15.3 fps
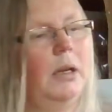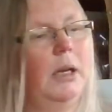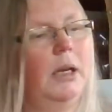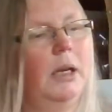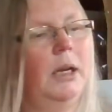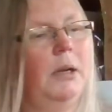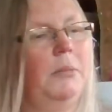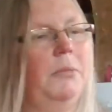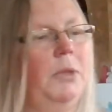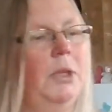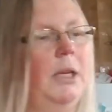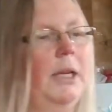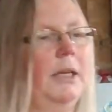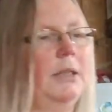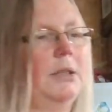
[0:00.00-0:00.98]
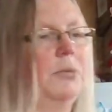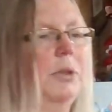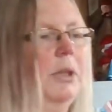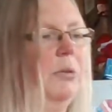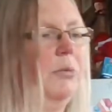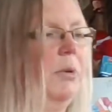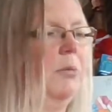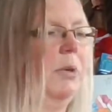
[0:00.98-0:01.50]
The next
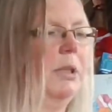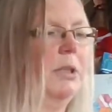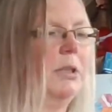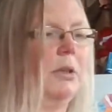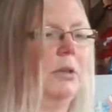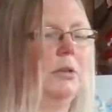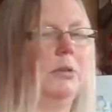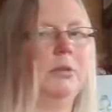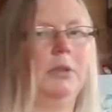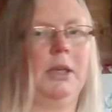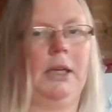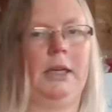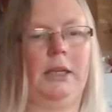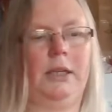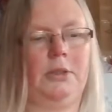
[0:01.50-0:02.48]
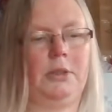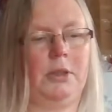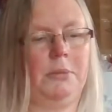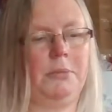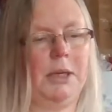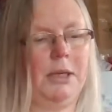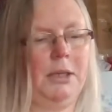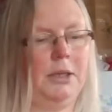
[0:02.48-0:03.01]
week we went along and I
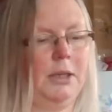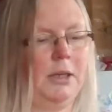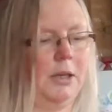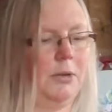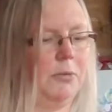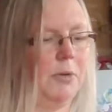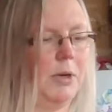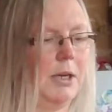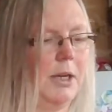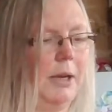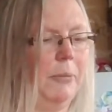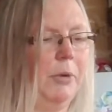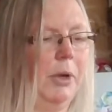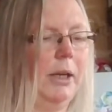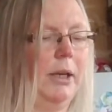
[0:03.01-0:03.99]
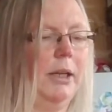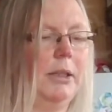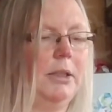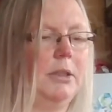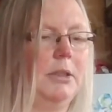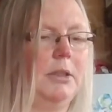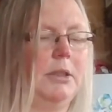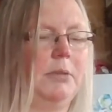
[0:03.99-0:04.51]
made another one, and we
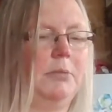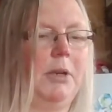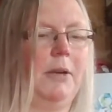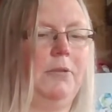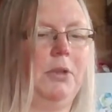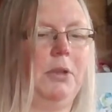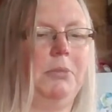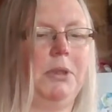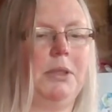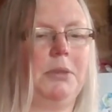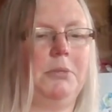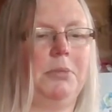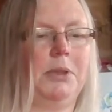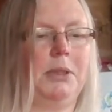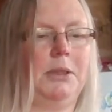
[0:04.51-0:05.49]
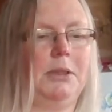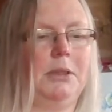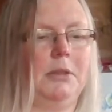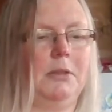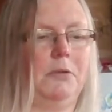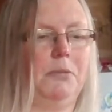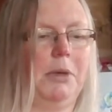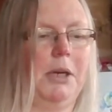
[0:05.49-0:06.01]
collected some lovely bits and
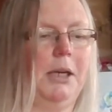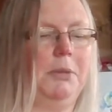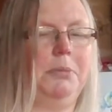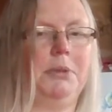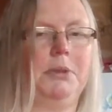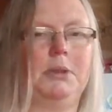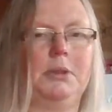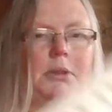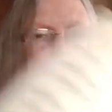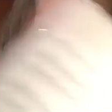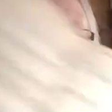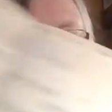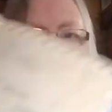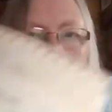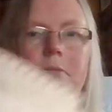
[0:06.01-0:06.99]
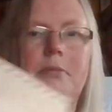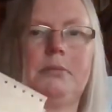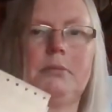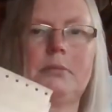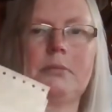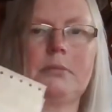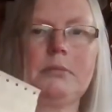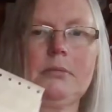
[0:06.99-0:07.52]
pieces of papers
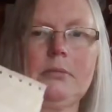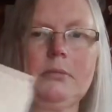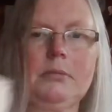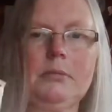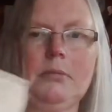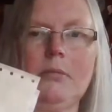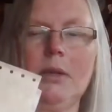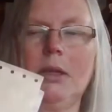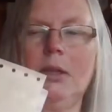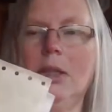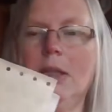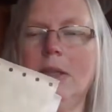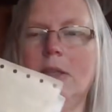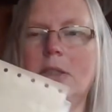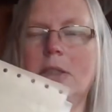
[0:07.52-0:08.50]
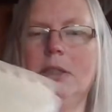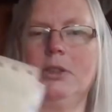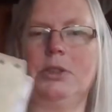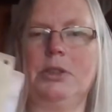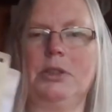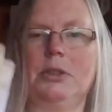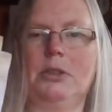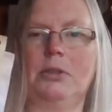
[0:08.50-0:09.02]
that the
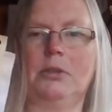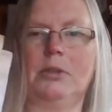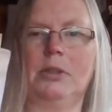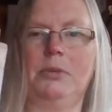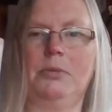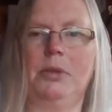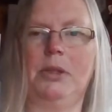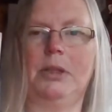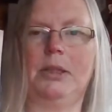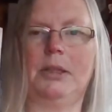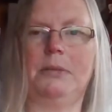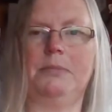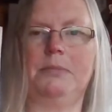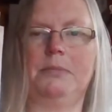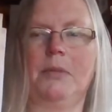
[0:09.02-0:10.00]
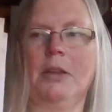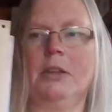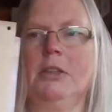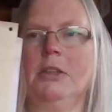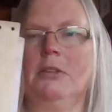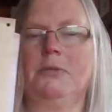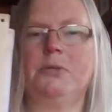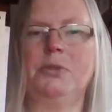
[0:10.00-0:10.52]
teachers dyed with
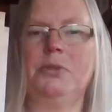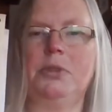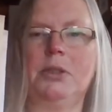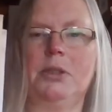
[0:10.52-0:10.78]
food